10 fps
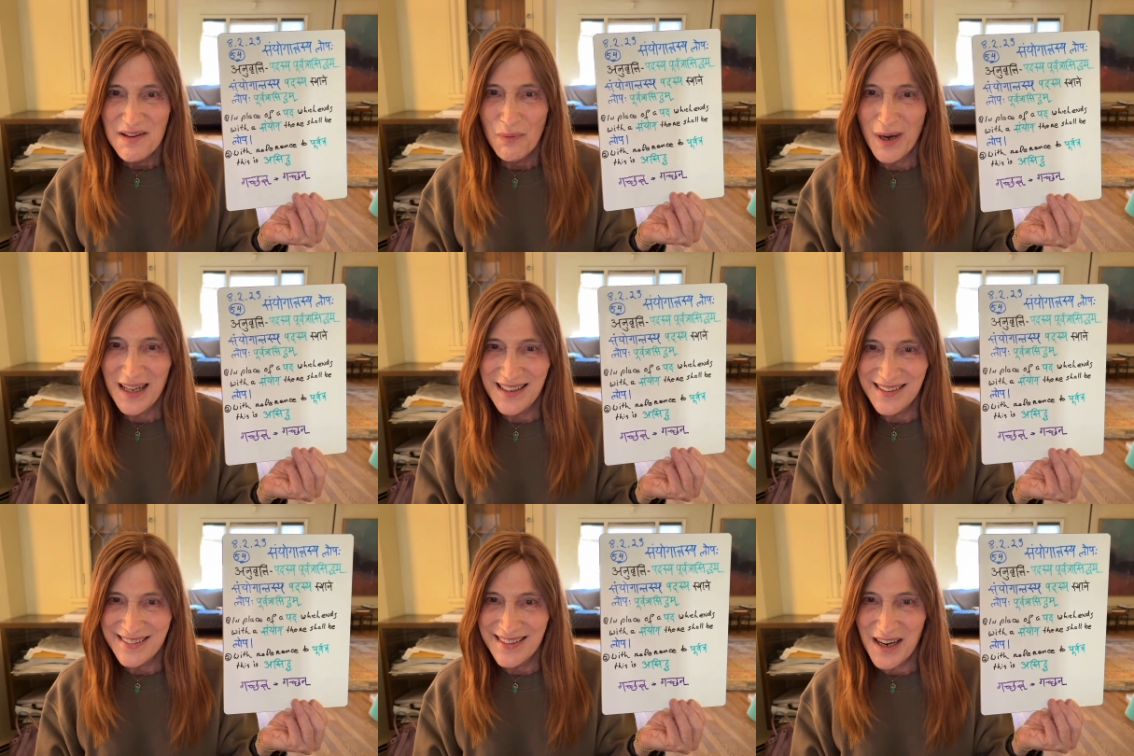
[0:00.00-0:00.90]

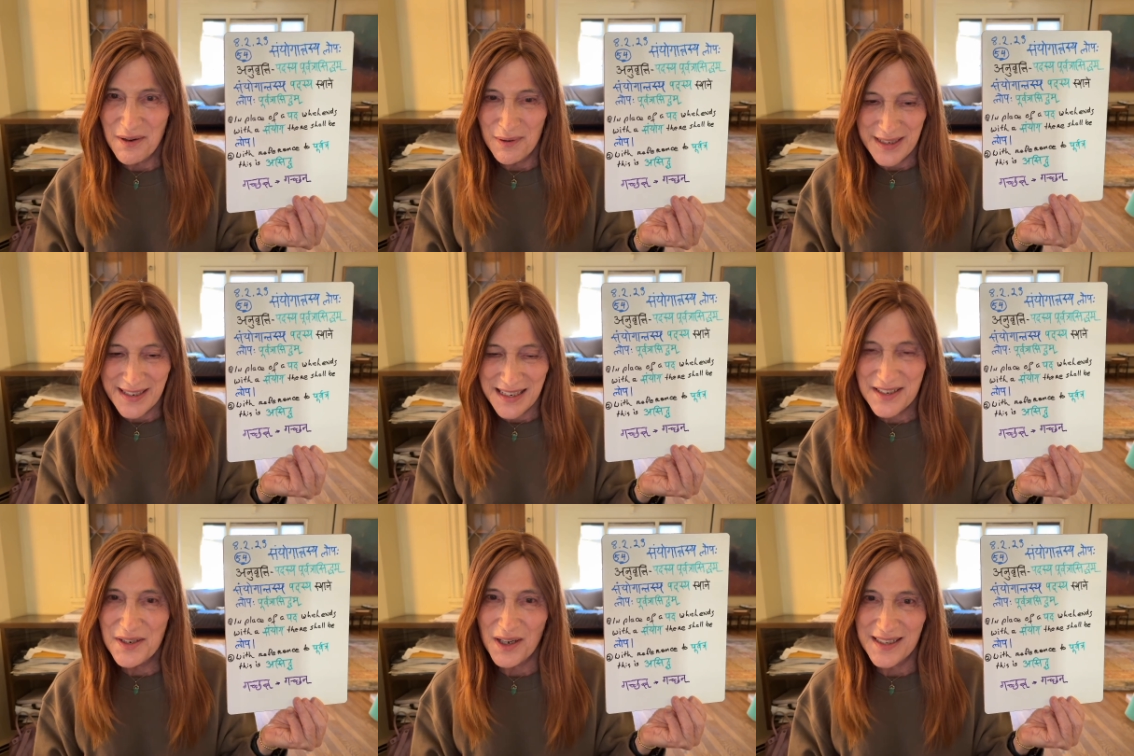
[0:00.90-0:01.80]
Well, no, it
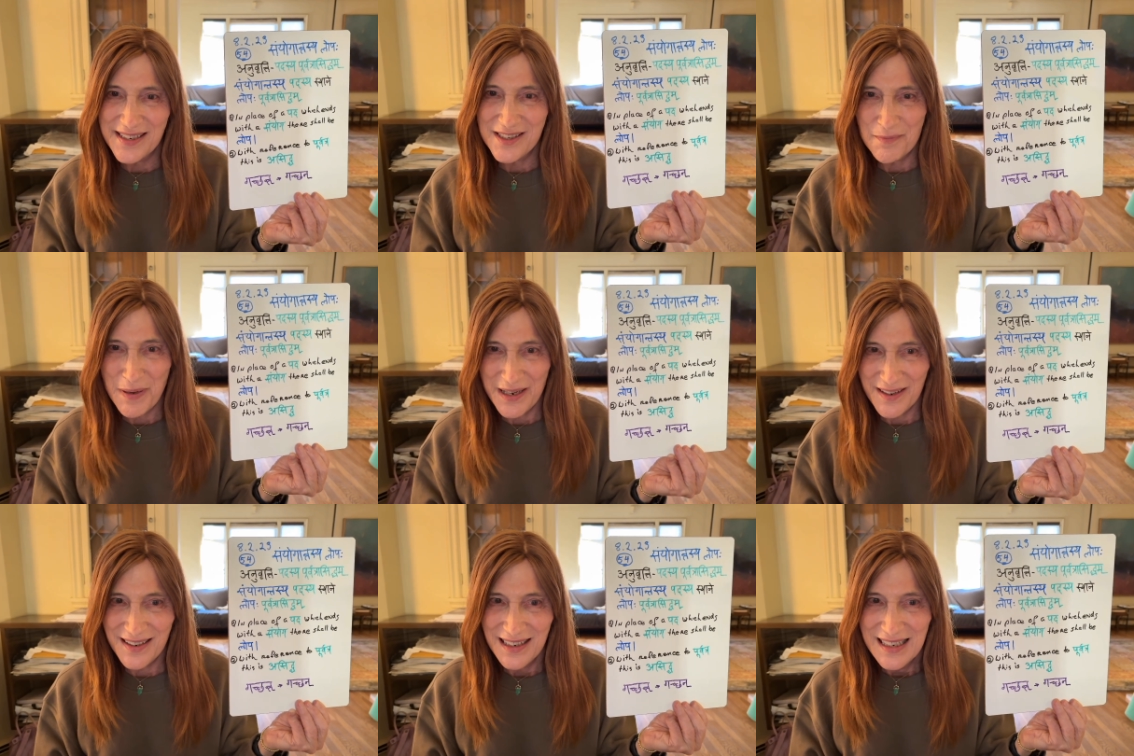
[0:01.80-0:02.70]
doesn't all
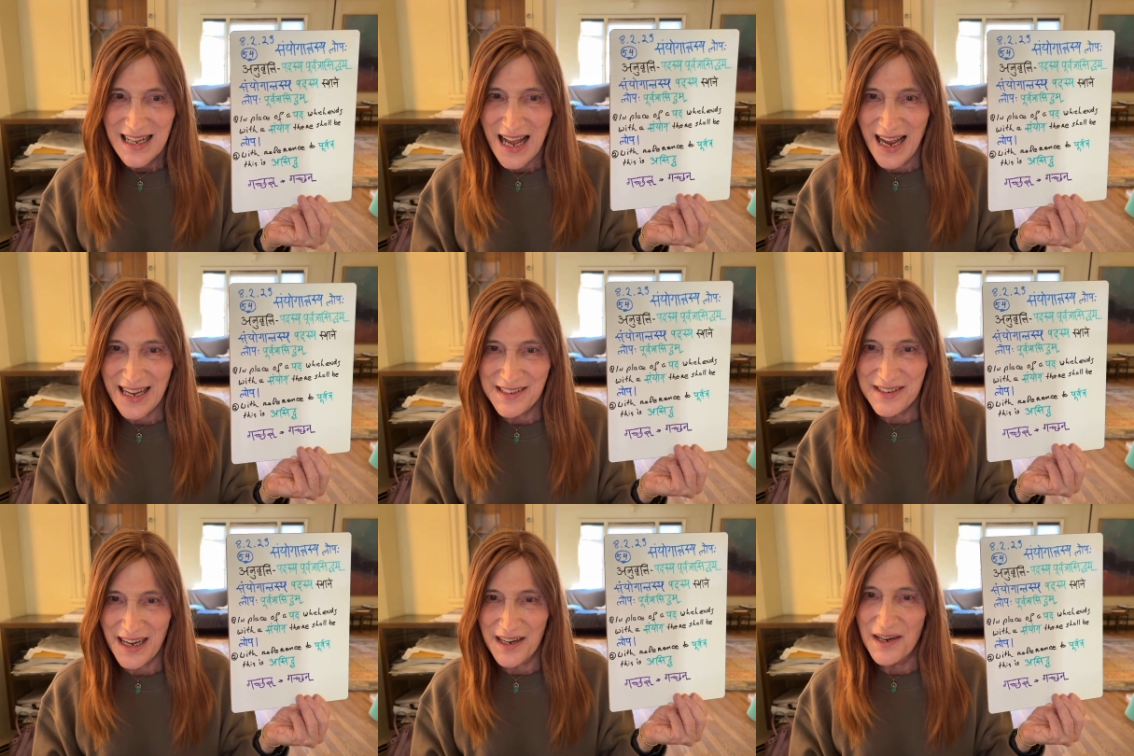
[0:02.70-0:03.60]
disappear.
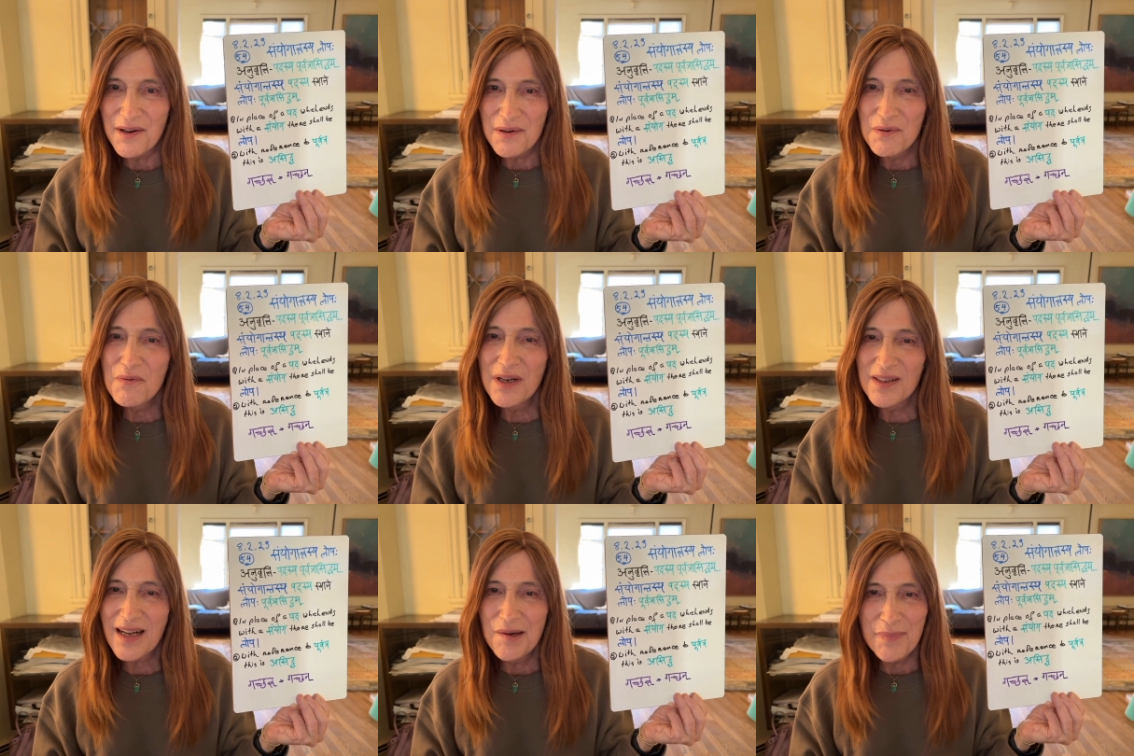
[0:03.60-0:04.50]
And we'll
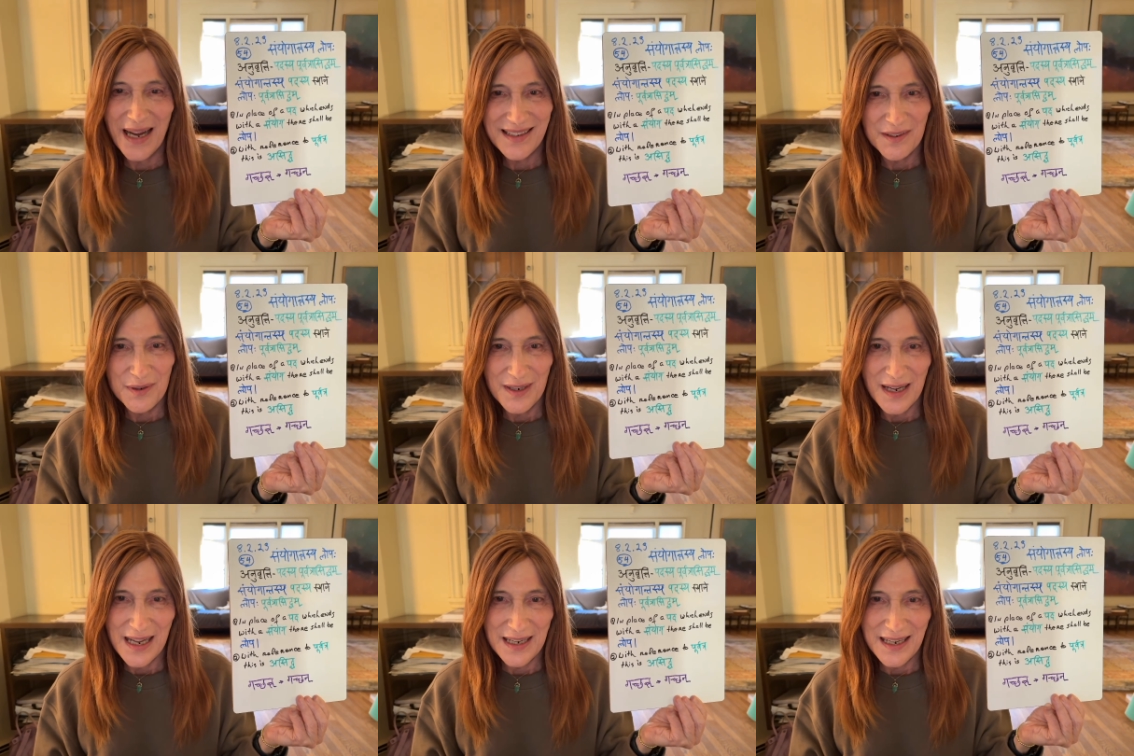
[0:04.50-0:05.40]
come back to it
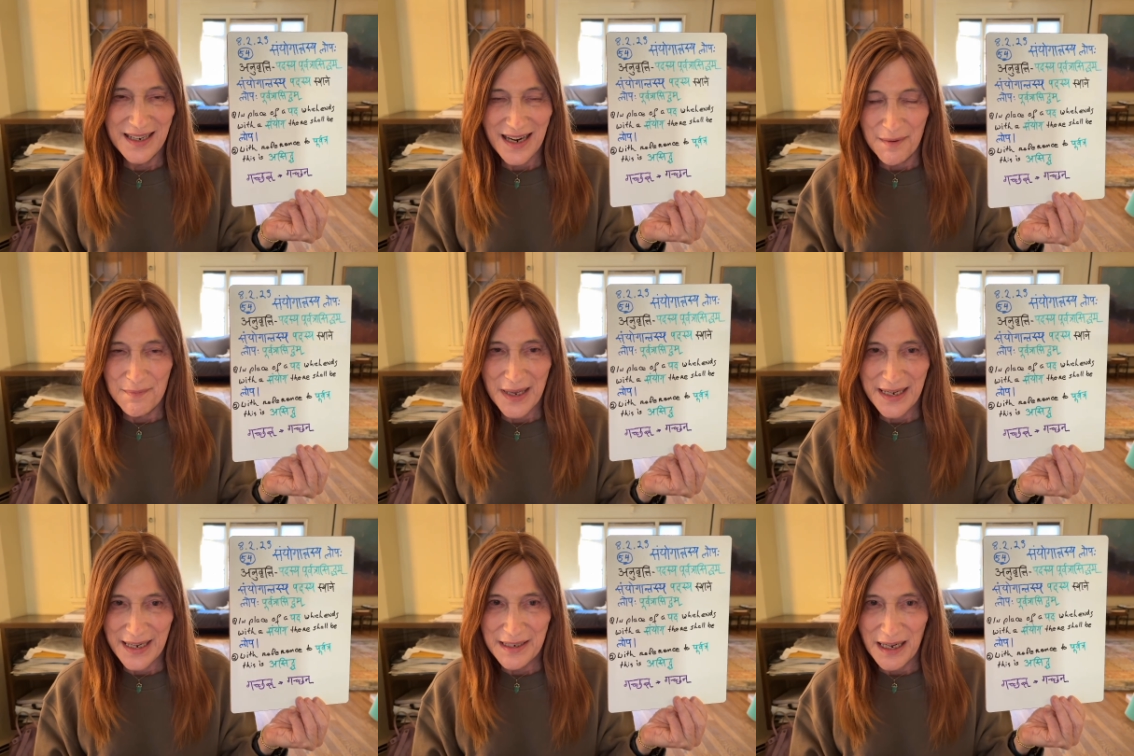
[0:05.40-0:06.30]
in a
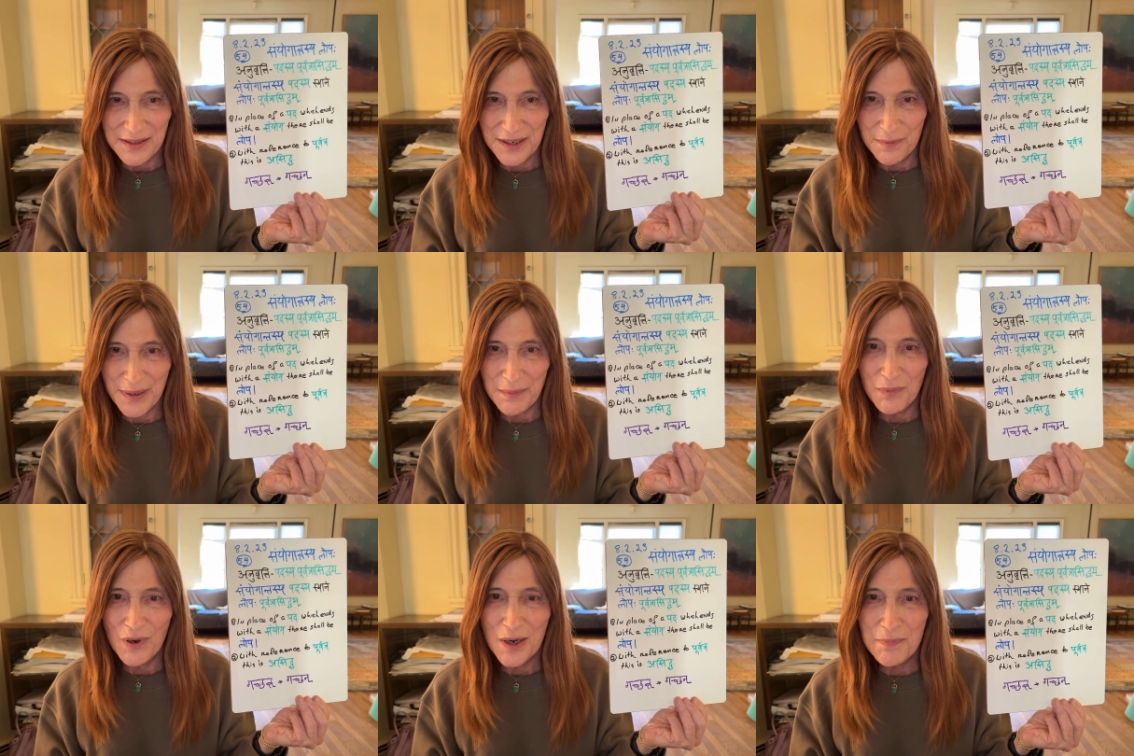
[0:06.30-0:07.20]
minute a little bit more.